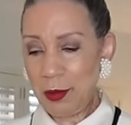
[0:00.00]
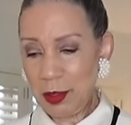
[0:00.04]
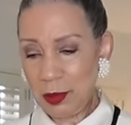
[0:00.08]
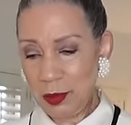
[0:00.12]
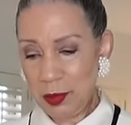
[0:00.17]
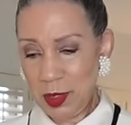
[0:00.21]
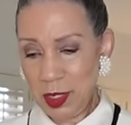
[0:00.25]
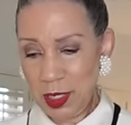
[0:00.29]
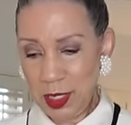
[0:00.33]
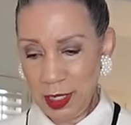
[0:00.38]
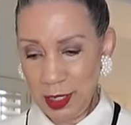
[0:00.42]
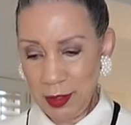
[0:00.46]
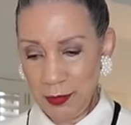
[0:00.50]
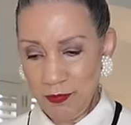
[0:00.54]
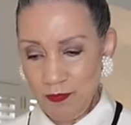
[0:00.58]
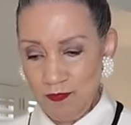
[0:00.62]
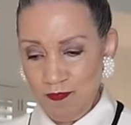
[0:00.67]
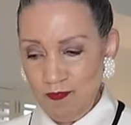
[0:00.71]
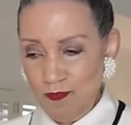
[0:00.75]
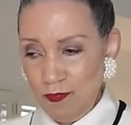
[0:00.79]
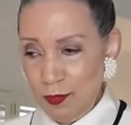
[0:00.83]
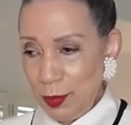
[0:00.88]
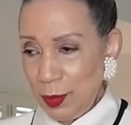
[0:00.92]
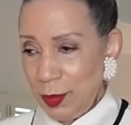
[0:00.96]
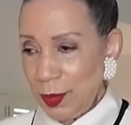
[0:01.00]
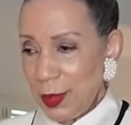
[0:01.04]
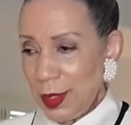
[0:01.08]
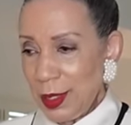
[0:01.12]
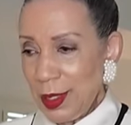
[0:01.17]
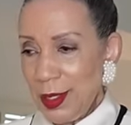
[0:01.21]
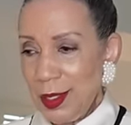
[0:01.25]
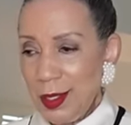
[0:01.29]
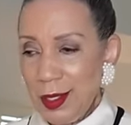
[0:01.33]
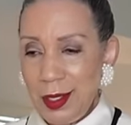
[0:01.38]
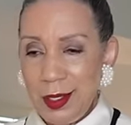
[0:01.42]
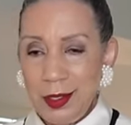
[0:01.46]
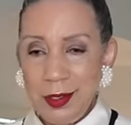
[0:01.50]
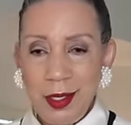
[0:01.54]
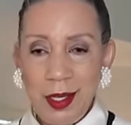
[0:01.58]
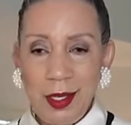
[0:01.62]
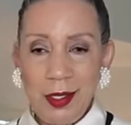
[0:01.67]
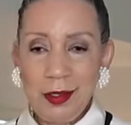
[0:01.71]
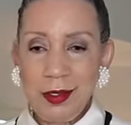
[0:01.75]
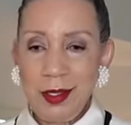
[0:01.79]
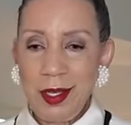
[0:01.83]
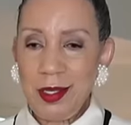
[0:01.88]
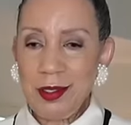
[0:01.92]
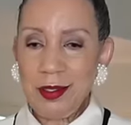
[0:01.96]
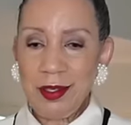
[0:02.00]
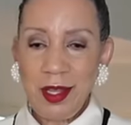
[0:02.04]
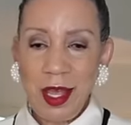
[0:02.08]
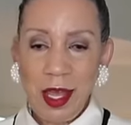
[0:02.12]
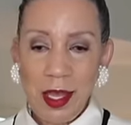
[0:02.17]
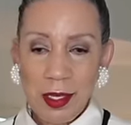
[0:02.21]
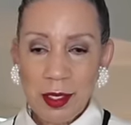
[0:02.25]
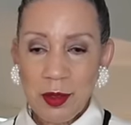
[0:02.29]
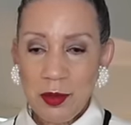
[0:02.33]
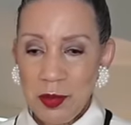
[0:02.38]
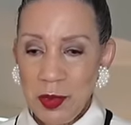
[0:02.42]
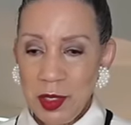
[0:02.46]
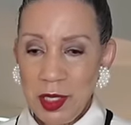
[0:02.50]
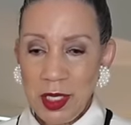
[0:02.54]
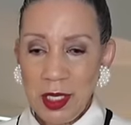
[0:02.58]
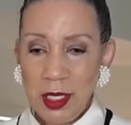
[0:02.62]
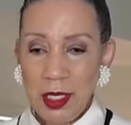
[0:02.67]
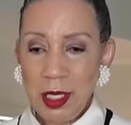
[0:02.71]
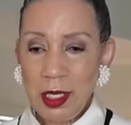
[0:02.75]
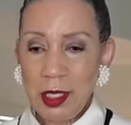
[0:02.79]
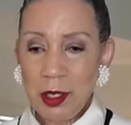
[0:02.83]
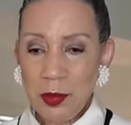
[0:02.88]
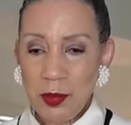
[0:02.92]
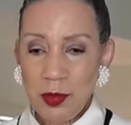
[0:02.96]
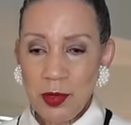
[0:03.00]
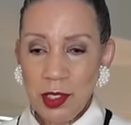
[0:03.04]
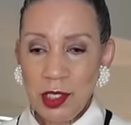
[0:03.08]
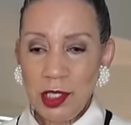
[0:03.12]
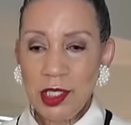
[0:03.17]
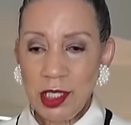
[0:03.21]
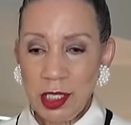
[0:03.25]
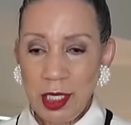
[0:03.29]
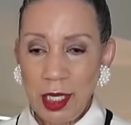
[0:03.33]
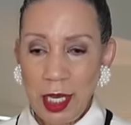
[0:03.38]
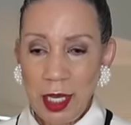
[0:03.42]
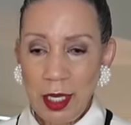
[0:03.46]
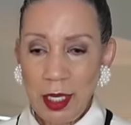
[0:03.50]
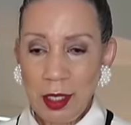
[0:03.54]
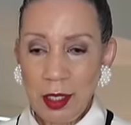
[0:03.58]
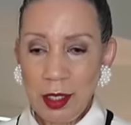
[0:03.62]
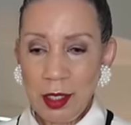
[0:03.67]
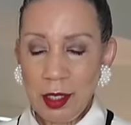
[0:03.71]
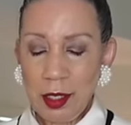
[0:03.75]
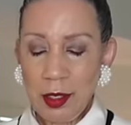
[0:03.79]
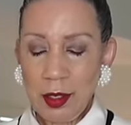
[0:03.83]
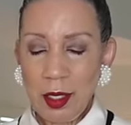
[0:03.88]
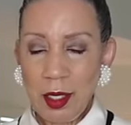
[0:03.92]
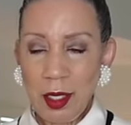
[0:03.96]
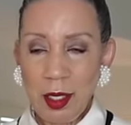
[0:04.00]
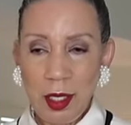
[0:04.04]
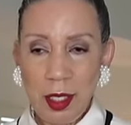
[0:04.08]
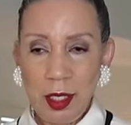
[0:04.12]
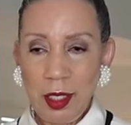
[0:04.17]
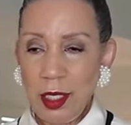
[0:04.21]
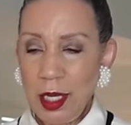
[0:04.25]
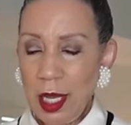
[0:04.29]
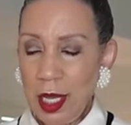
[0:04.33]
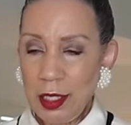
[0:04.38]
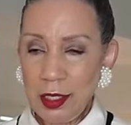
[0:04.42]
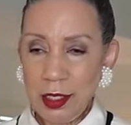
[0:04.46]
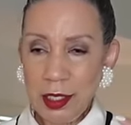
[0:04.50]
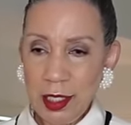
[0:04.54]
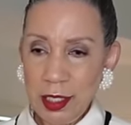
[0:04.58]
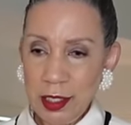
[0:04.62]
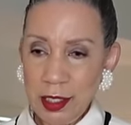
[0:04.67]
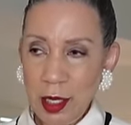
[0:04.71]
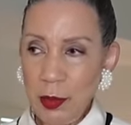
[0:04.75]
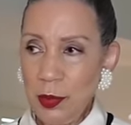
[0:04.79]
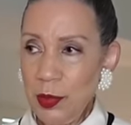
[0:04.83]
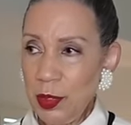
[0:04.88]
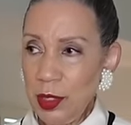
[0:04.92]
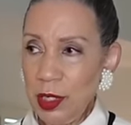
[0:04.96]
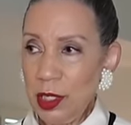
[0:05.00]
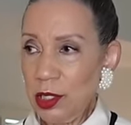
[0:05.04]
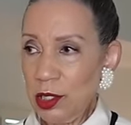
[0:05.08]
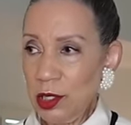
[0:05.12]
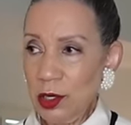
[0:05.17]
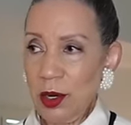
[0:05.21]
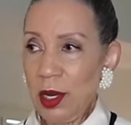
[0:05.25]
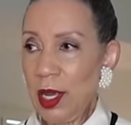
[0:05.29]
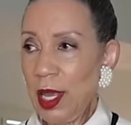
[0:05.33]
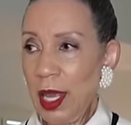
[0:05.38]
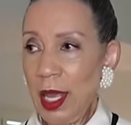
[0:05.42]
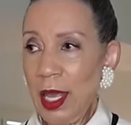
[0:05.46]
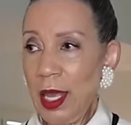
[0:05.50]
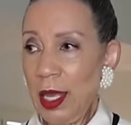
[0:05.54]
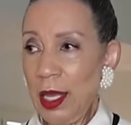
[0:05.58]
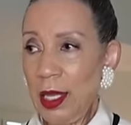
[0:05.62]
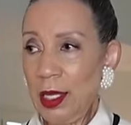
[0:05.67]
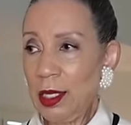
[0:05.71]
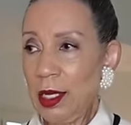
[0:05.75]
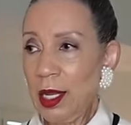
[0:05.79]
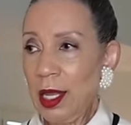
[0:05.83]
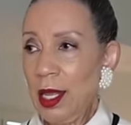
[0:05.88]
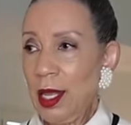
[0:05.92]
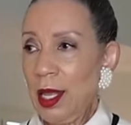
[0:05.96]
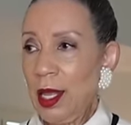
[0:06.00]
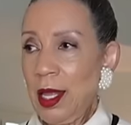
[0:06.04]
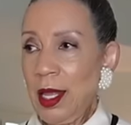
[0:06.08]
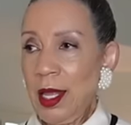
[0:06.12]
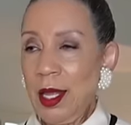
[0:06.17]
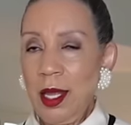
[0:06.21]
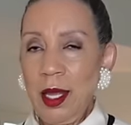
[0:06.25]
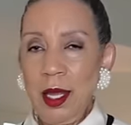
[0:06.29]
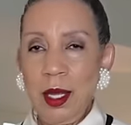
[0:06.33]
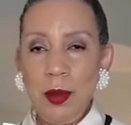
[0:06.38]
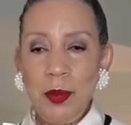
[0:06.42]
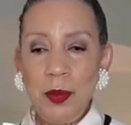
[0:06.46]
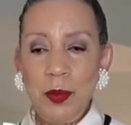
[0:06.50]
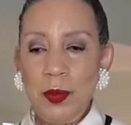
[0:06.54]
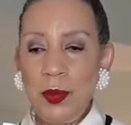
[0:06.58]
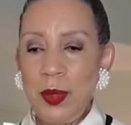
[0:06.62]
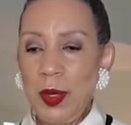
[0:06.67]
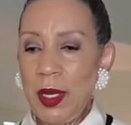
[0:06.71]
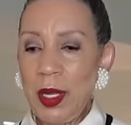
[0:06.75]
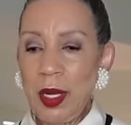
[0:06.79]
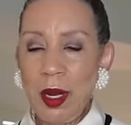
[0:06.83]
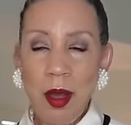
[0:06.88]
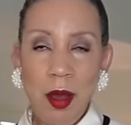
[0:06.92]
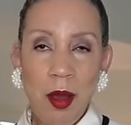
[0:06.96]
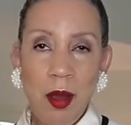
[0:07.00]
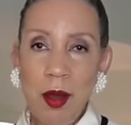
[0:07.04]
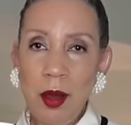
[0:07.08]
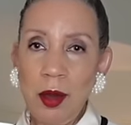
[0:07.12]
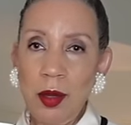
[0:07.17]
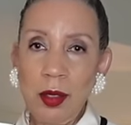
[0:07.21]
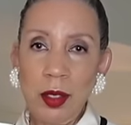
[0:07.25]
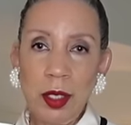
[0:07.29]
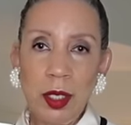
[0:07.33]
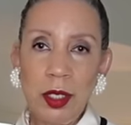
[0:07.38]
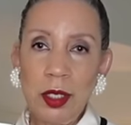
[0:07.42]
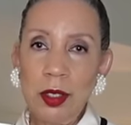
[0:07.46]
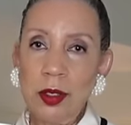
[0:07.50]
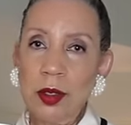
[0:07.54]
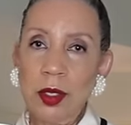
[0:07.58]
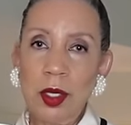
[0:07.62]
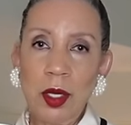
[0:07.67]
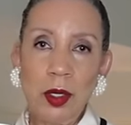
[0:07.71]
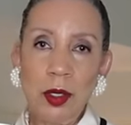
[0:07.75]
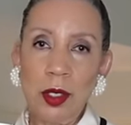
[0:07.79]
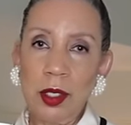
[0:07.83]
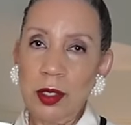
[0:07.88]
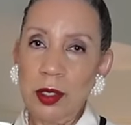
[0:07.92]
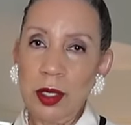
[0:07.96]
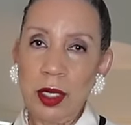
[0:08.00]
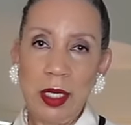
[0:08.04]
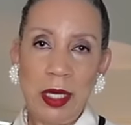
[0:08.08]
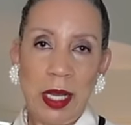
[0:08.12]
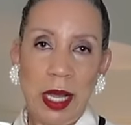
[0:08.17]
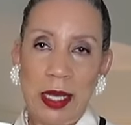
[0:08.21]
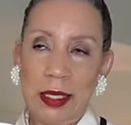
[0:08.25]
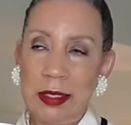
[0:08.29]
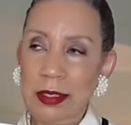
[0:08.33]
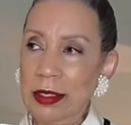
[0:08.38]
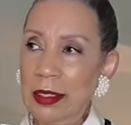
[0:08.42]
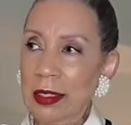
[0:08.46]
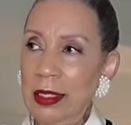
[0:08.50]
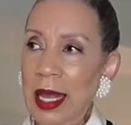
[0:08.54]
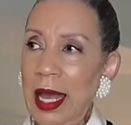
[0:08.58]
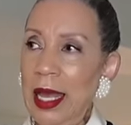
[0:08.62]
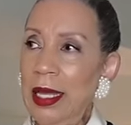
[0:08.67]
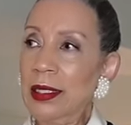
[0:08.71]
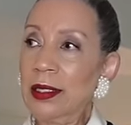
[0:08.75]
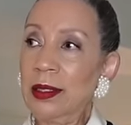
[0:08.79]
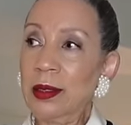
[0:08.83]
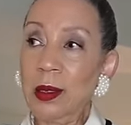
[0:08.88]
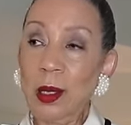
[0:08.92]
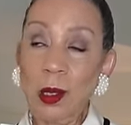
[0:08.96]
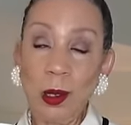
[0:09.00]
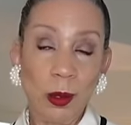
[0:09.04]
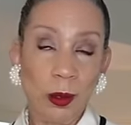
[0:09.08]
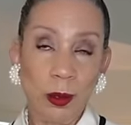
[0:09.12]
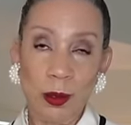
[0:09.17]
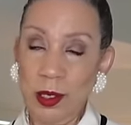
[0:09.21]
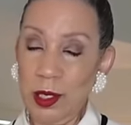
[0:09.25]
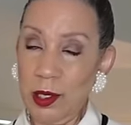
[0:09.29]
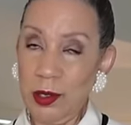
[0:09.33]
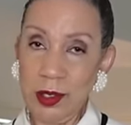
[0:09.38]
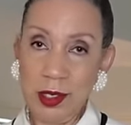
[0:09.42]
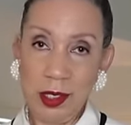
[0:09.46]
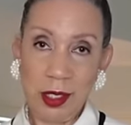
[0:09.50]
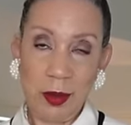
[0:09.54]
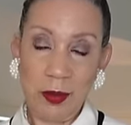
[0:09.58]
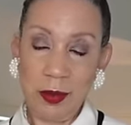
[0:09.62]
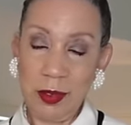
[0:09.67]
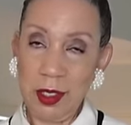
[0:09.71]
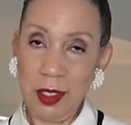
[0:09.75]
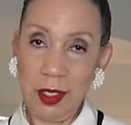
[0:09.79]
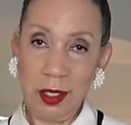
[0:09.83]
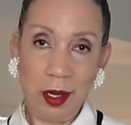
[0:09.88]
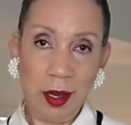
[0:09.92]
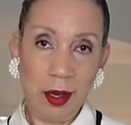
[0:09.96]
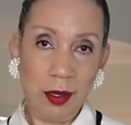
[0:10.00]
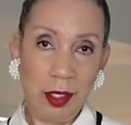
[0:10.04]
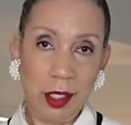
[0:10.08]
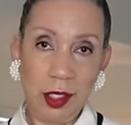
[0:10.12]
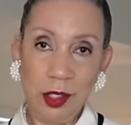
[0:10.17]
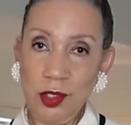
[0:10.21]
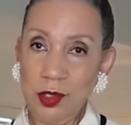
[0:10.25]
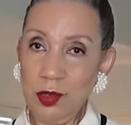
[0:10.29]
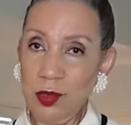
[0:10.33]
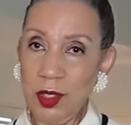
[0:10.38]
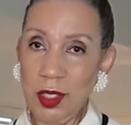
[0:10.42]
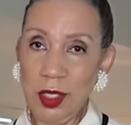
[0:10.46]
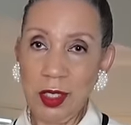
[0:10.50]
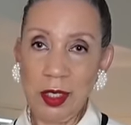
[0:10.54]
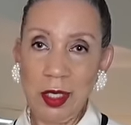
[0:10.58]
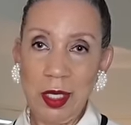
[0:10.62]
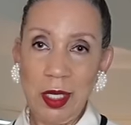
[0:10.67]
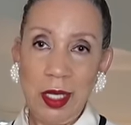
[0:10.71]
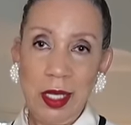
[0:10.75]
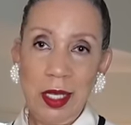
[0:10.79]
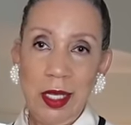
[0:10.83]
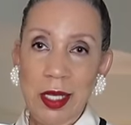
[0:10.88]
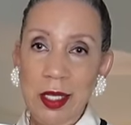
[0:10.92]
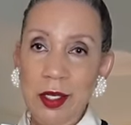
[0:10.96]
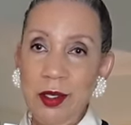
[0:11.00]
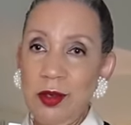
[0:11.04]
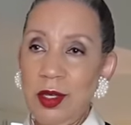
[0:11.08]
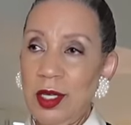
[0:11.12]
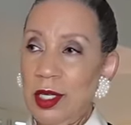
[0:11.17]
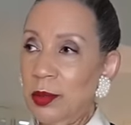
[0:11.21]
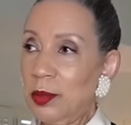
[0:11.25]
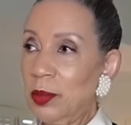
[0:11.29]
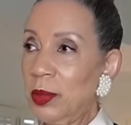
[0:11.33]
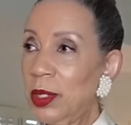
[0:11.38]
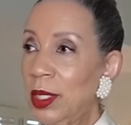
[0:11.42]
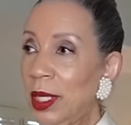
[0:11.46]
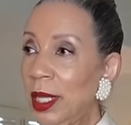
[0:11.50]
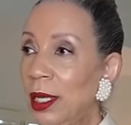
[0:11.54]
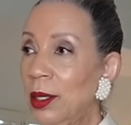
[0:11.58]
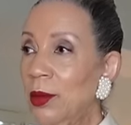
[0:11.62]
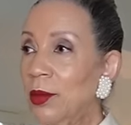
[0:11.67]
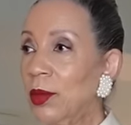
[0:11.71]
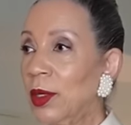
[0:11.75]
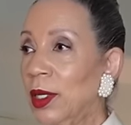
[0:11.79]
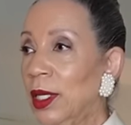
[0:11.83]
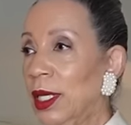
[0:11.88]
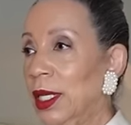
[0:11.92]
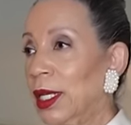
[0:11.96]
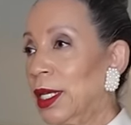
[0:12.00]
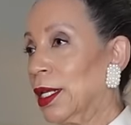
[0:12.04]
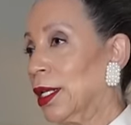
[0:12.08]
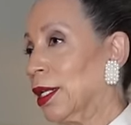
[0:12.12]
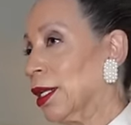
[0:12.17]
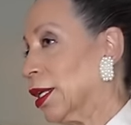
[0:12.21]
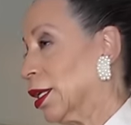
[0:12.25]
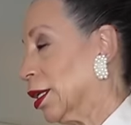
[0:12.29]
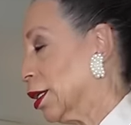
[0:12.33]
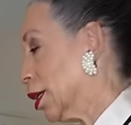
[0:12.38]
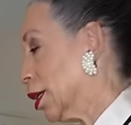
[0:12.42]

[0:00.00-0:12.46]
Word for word: with me, and, and, and thank me and appreciate any ideas I put in your head. But oh, you go to your closet. I know there's something there that you can you can play with and,